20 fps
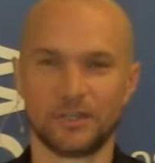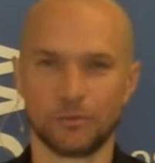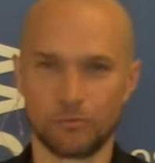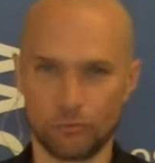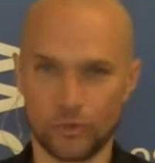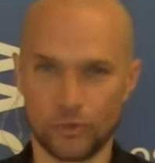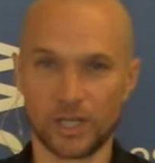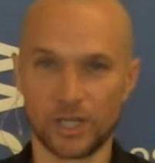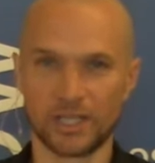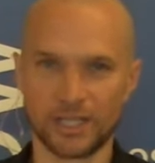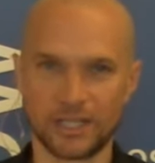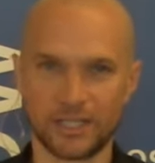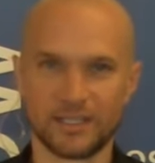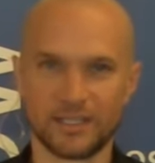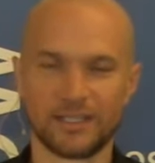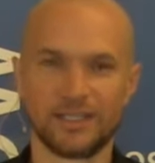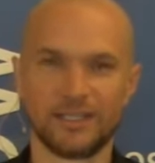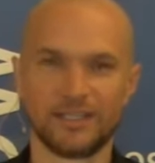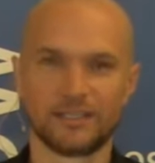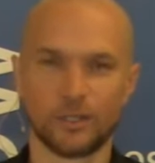Really,
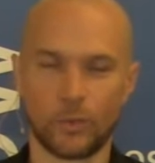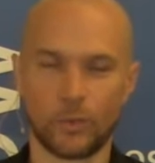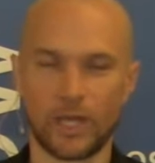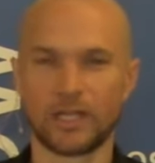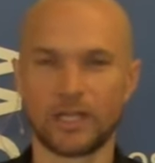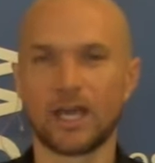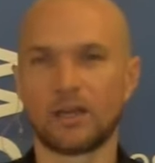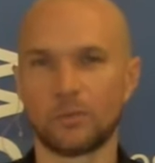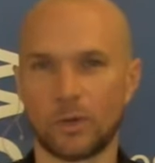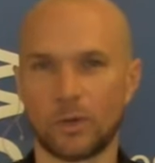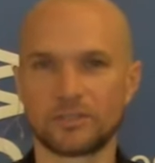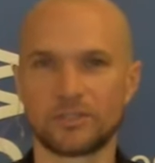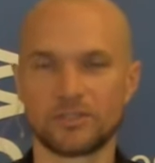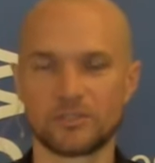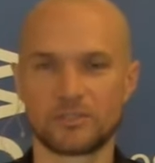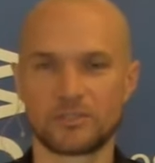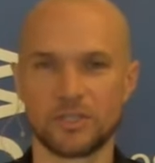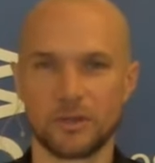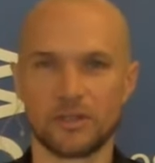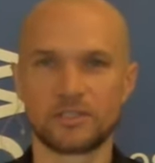the way God wants
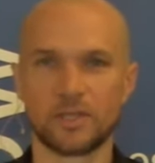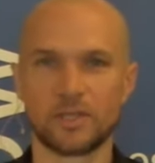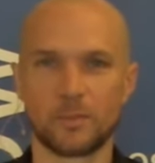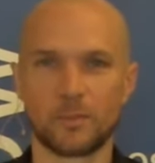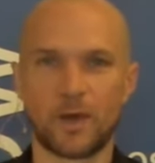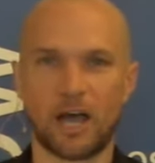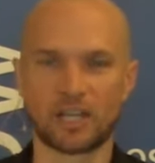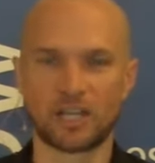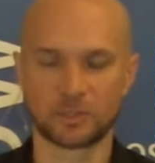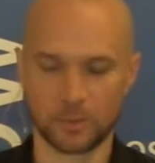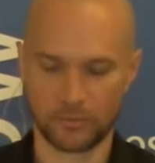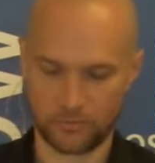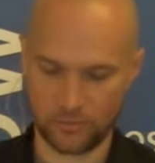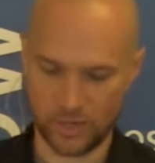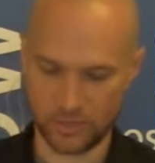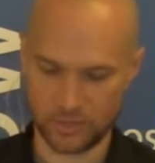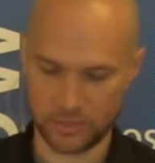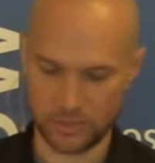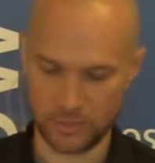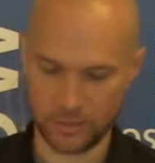us to, it's impossible
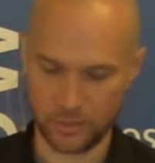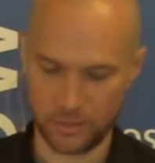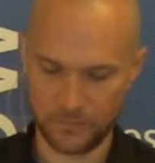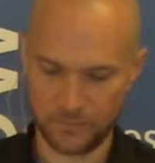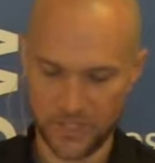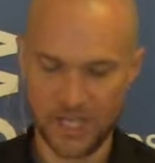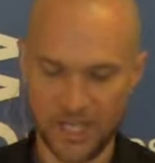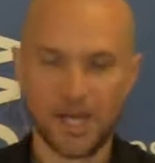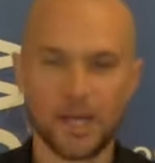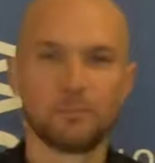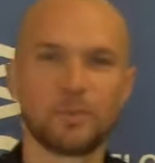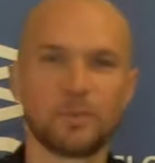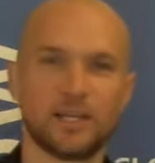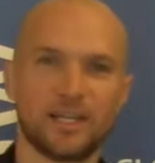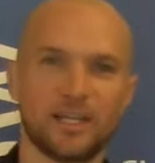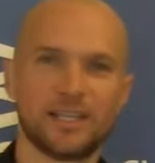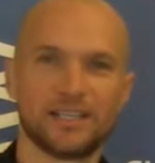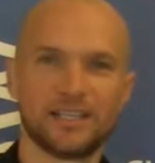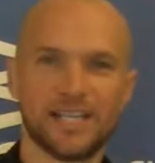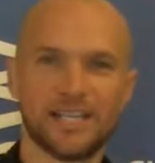for us to do. But
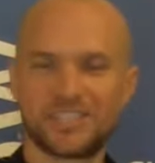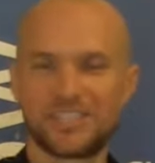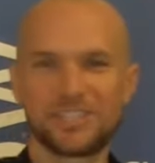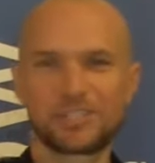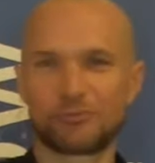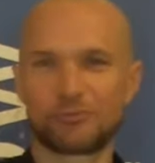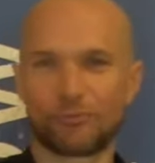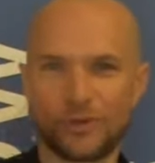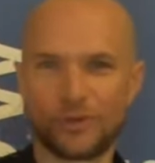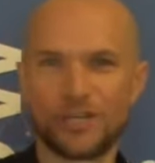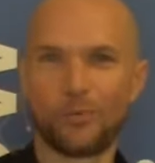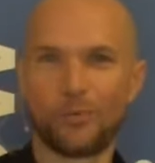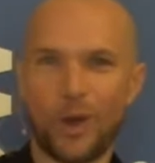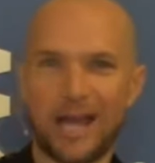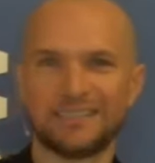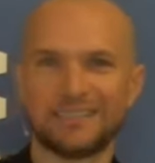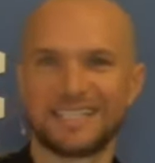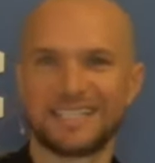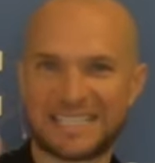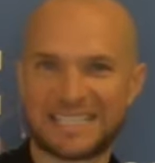let's just
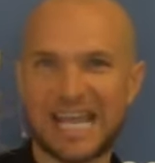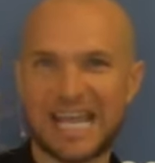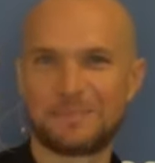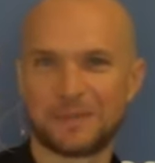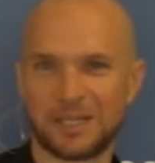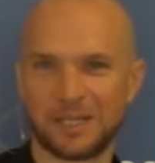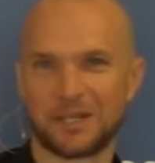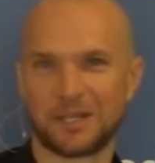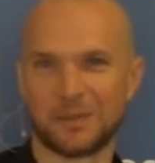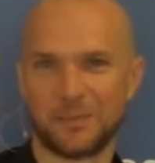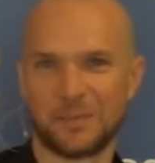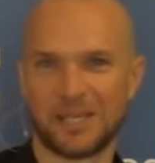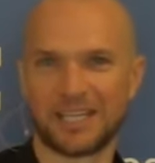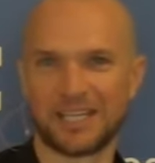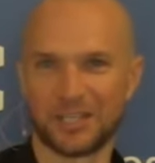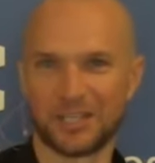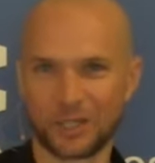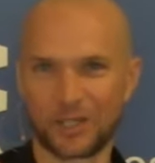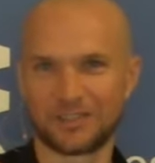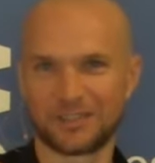rewind the tape a little bit
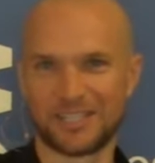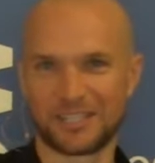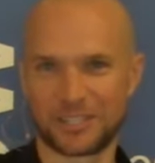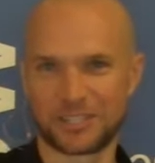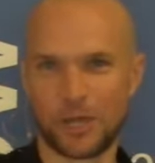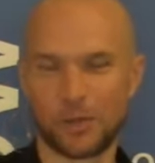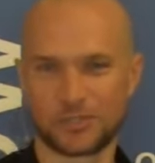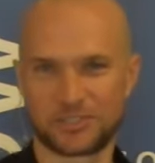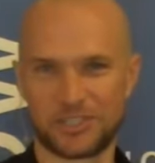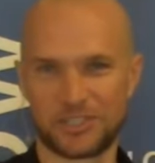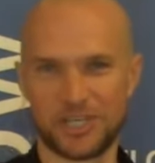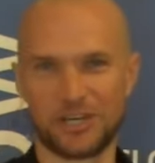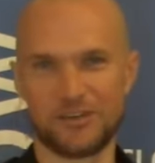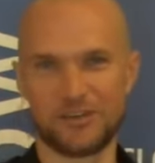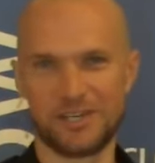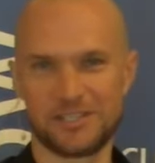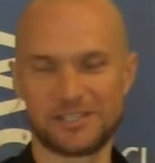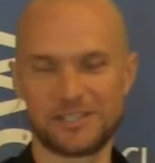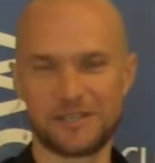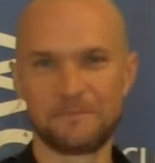and look at this whole
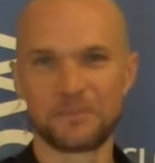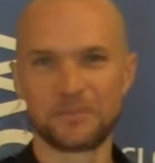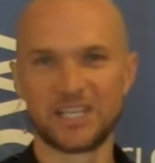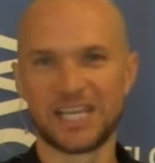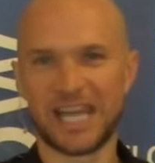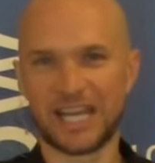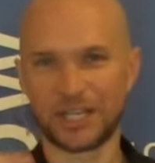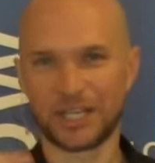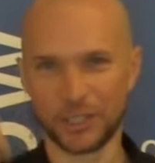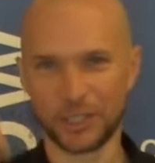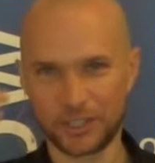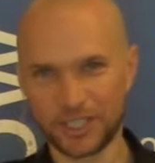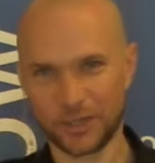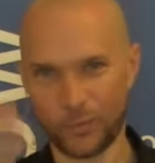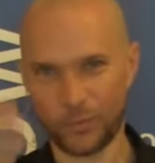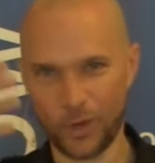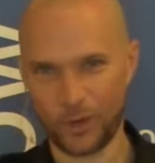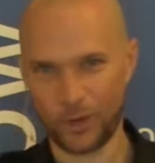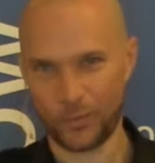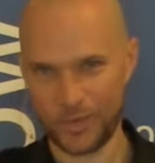series and look at
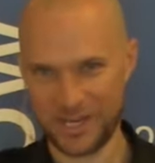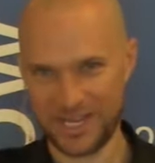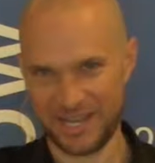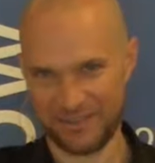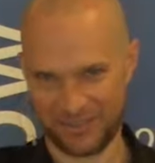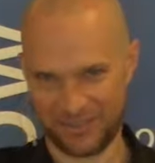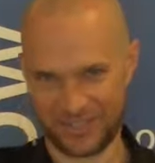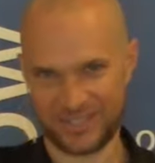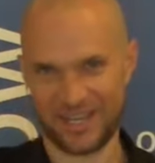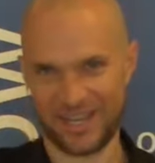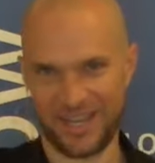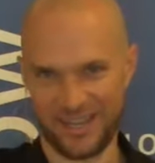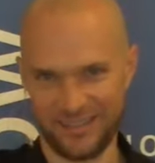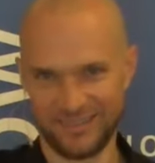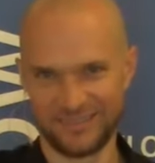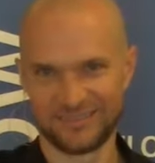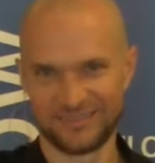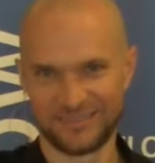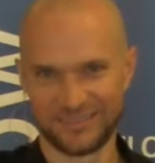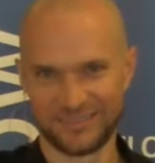what we have said,
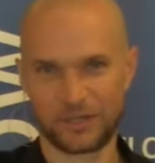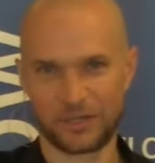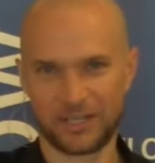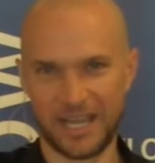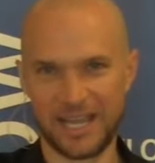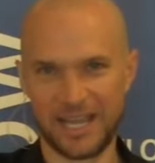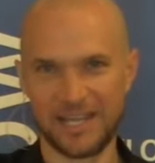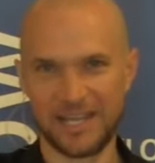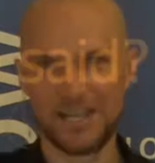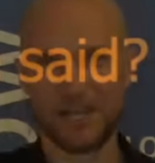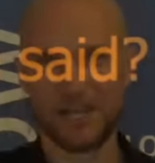okay?